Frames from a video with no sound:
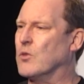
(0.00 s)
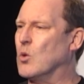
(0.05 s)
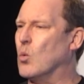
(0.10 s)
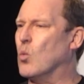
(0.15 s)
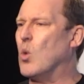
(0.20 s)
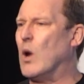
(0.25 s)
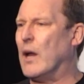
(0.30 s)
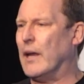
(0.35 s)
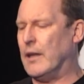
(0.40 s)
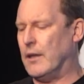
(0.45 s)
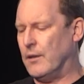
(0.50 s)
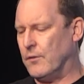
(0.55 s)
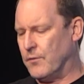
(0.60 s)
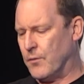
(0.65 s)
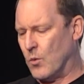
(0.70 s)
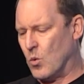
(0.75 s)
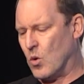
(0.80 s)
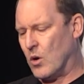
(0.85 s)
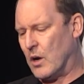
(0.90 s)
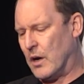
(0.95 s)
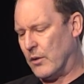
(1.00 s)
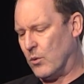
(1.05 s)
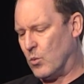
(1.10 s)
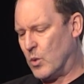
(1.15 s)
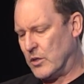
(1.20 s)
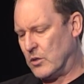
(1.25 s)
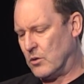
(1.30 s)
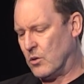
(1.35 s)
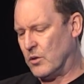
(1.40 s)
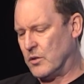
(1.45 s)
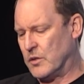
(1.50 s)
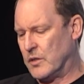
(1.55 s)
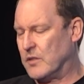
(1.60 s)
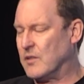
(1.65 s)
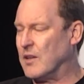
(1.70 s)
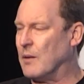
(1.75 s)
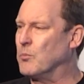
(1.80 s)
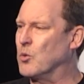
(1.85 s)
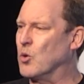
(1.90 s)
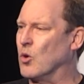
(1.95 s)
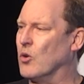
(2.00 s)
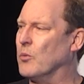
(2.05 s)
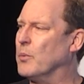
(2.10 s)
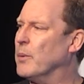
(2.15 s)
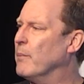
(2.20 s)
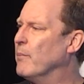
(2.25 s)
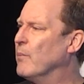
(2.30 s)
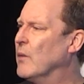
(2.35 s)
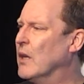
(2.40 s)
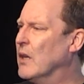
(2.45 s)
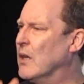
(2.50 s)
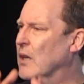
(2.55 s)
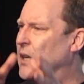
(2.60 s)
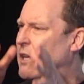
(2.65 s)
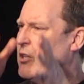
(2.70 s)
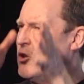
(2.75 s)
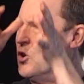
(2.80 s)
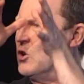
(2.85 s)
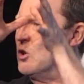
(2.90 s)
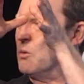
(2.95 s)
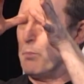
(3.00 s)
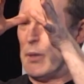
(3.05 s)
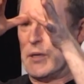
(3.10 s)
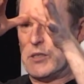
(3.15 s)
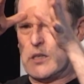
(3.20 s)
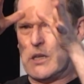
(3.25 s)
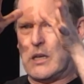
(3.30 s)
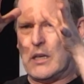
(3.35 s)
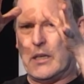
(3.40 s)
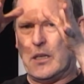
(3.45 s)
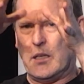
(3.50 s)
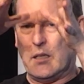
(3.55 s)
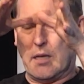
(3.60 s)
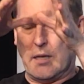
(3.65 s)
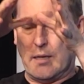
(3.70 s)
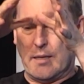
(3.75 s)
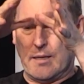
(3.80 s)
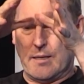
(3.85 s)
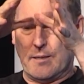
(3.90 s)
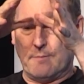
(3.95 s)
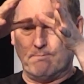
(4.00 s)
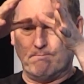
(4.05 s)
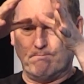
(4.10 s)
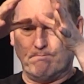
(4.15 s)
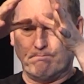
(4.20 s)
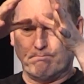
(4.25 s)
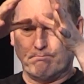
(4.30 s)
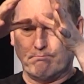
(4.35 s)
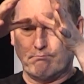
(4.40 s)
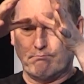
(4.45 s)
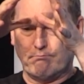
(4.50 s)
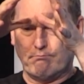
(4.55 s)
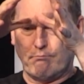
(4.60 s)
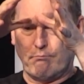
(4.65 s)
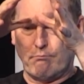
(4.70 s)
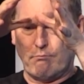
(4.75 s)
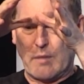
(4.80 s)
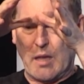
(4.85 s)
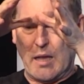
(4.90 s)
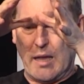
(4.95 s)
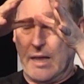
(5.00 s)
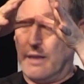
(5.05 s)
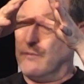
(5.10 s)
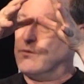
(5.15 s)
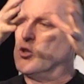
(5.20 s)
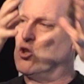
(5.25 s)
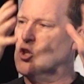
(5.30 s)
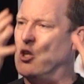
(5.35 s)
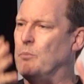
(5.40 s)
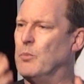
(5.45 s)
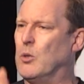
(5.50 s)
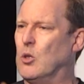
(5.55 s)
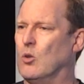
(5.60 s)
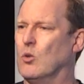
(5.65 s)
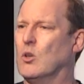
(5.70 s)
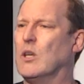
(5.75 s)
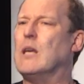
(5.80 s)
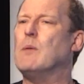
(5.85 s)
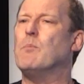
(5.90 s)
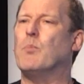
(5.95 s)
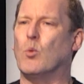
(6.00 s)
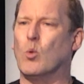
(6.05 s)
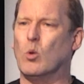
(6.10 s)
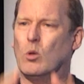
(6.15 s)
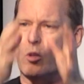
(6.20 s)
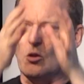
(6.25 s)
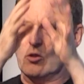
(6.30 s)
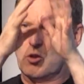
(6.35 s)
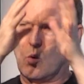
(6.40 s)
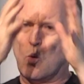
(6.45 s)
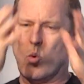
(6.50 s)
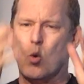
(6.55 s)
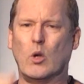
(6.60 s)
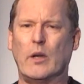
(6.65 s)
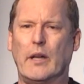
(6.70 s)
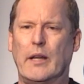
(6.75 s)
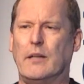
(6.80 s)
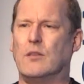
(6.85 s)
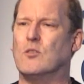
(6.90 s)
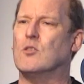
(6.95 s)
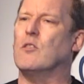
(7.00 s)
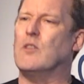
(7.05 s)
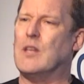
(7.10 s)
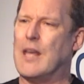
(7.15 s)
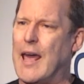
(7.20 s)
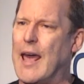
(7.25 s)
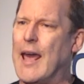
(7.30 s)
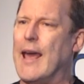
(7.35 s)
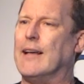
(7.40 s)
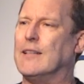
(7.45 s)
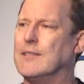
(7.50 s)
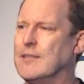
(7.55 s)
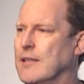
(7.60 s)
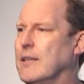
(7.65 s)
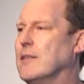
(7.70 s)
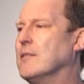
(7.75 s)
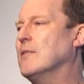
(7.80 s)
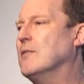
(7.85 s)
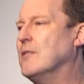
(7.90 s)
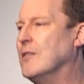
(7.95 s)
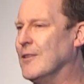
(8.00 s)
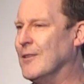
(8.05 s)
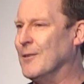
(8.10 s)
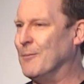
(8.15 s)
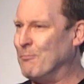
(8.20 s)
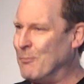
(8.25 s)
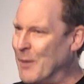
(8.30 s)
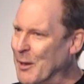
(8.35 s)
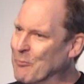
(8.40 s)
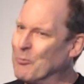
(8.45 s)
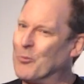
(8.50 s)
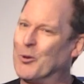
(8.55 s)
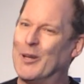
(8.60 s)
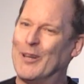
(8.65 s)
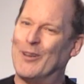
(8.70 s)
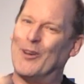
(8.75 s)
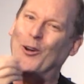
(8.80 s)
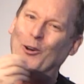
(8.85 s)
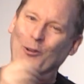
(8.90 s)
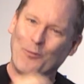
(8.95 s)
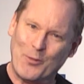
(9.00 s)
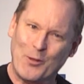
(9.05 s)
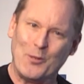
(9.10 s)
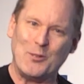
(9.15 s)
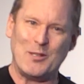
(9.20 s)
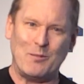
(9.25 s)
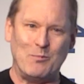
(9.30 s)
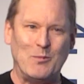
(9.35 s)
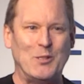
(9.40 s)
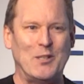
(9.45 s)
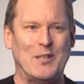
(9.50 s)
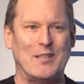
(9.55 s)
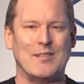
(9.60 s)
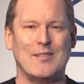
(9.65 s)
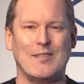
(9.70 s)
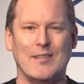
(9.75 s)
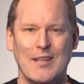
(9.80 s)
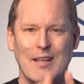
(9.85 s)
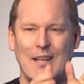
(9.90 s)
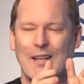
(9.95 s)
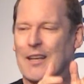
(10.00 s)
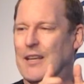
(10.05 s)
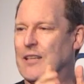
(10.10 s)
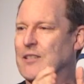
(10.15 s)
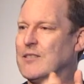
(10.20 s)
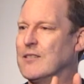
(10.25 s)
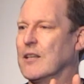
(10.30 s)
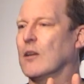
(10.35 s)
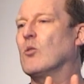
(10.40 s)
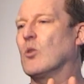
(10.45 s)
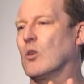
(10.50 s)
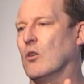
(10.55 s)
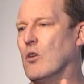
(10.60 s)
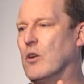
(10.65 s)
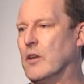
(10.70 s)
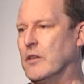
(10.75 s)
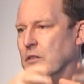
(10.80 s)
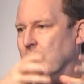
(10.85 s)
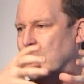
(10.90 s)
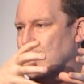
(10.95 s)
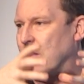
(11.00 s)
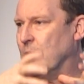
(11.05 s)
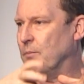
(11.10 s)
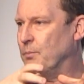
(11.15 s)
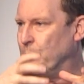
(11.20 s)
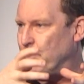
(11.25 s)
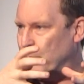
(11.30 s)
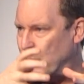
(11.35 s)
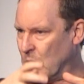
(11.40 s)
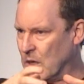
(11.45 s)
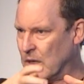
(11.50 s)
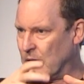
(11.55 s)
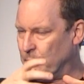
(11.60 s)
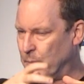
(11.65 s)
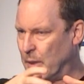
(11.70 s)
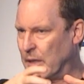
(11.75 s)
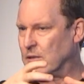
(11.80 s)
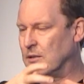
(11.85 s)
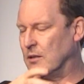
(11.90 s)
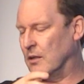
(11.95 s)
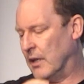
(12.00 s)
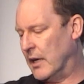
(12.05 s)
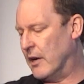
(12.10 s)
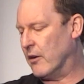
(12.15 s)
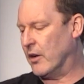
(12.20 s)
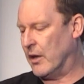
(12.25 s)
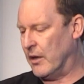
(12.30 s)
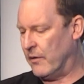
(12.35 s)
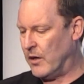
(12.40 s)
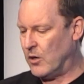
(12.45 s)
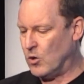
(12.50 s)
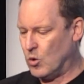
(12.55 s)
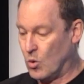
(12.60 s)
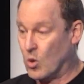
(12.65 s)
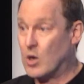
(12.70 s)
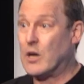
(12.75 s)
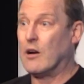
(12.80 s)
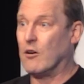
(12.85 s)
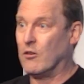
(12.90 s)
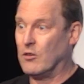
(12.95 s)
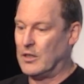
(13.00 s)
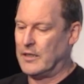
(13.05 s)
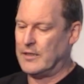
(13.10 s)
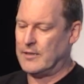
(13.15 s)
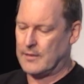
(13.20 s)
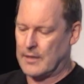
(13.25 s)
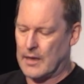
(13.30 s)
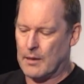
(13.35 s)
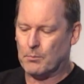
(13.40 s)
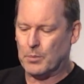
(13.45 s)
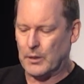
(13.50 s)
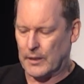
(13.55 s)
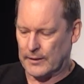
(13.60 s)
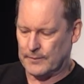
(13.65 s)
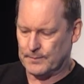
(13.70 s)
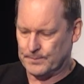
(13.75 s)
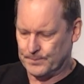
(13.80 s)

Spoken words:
wave, or otherwise known as a subgroup, is you can basically have the GPU keep all those coordinated, so the access to the memory of those images is synchronized to the kind of pixel area that you're currently sampling.